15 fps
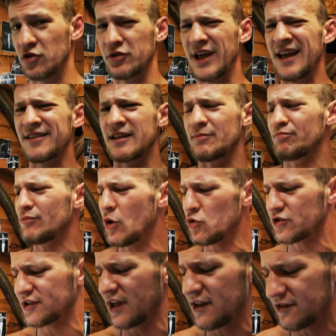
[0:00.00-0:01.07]
So then the
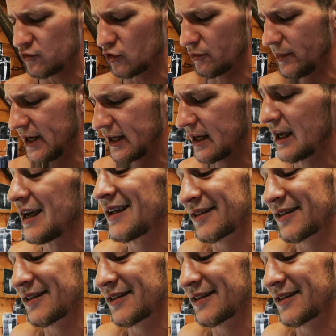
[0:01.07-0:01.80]
most sense would make